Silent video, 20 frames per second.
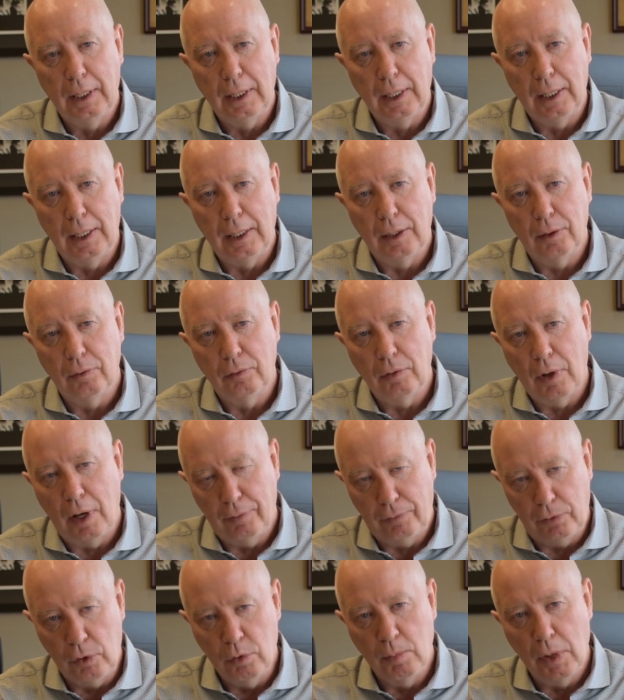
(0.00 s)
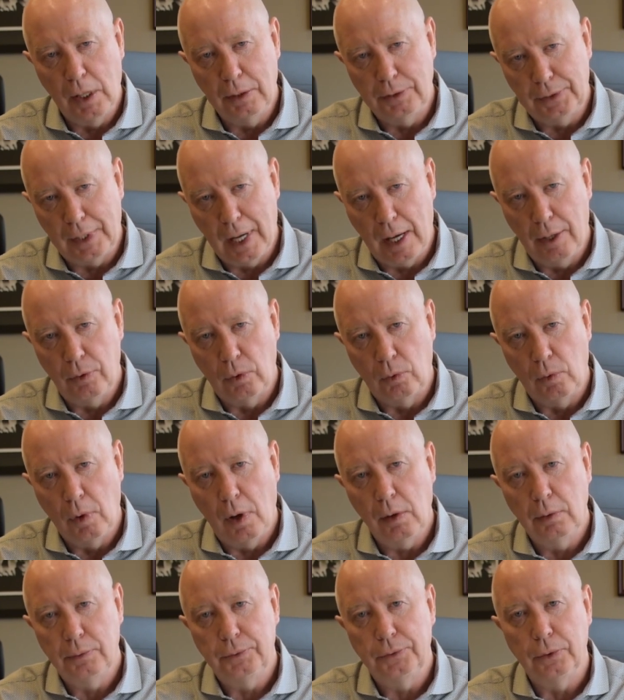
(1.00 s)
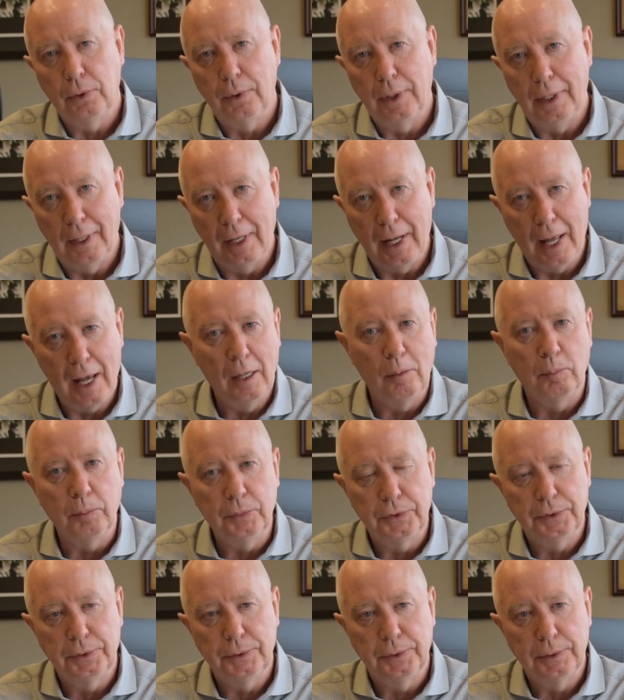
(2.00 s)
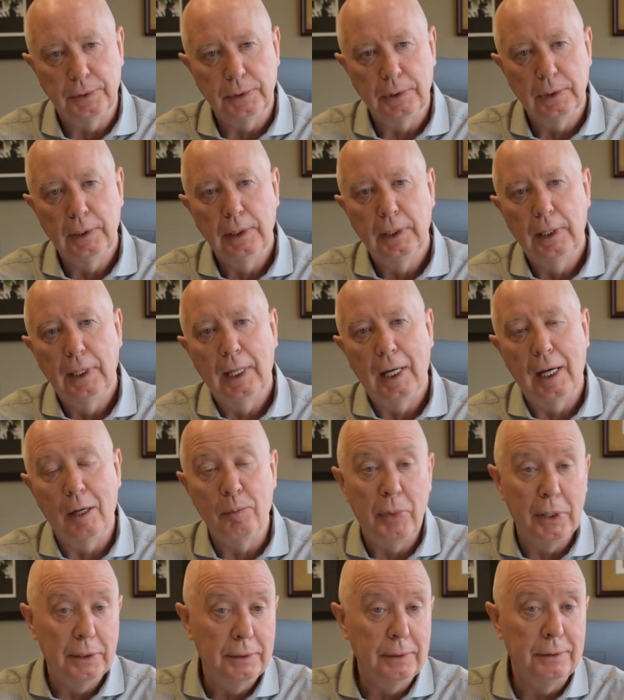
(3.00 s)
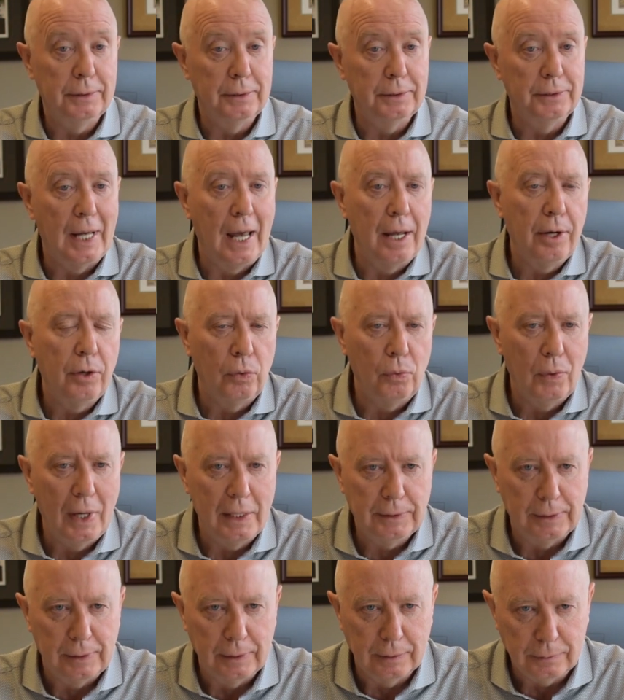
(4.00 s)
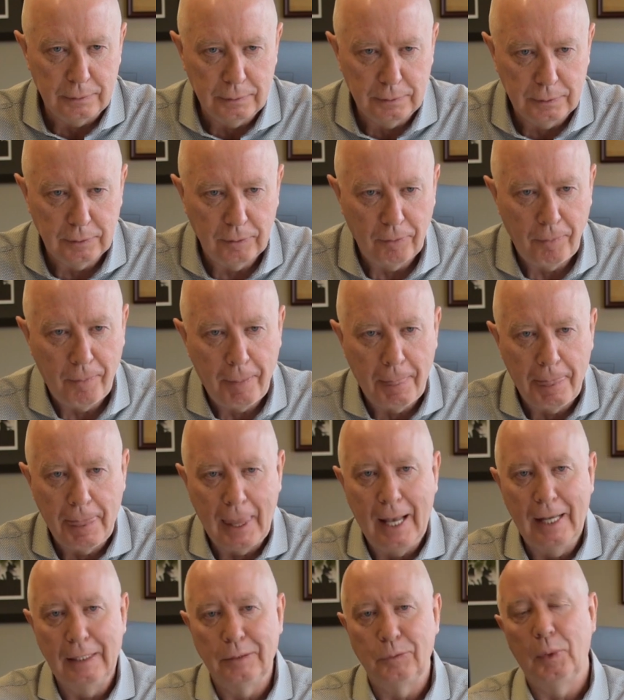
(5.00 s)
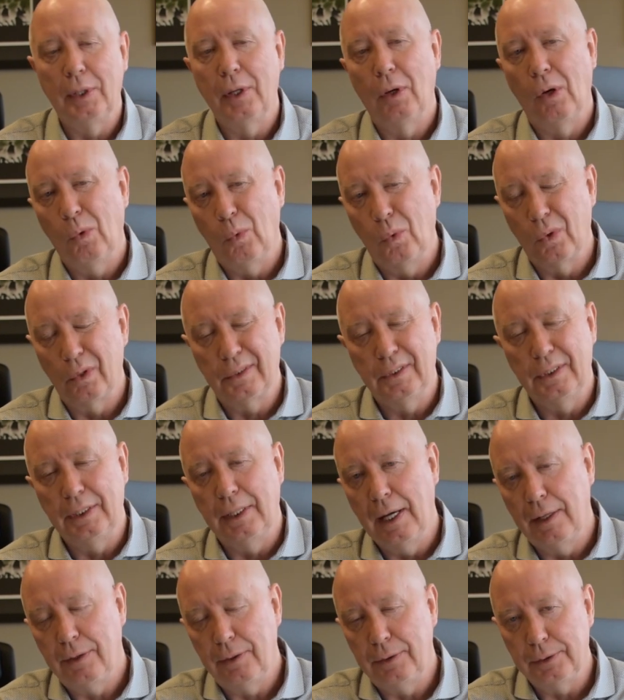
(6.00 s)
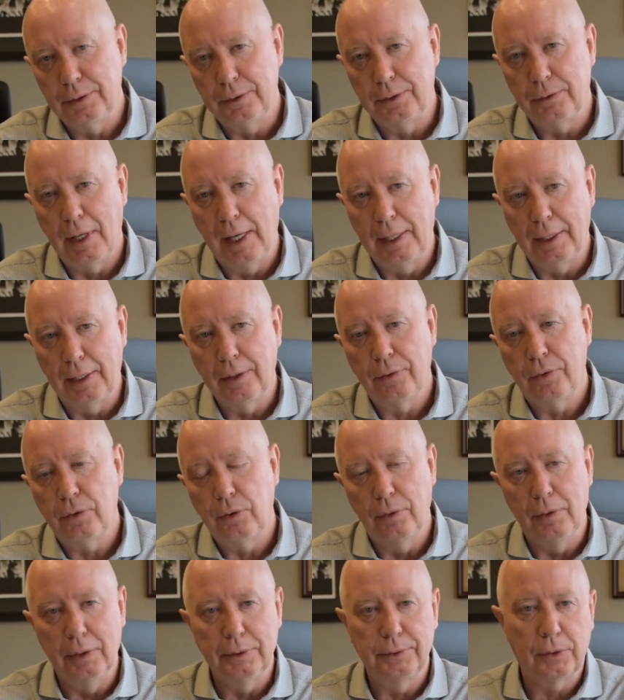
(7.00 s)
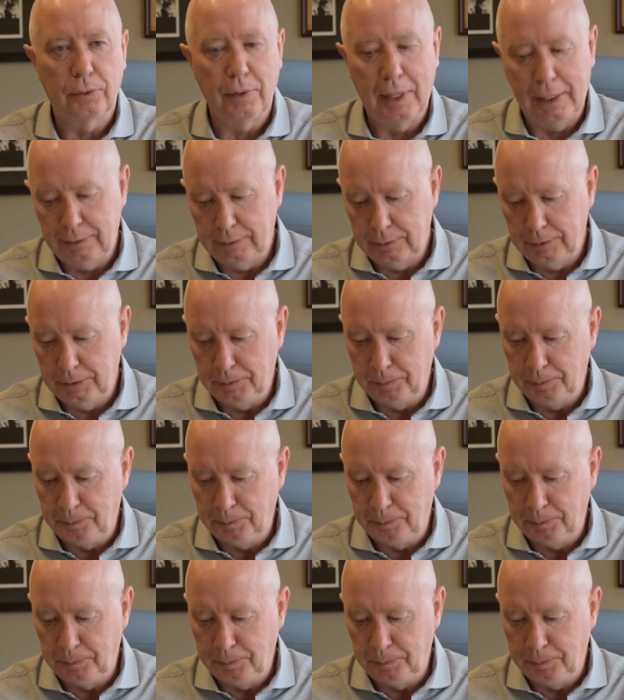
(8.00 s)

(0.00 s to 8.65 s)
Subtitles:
a few months down the road so that it helps businesses and our residents as we all work together to try and get through this crisis.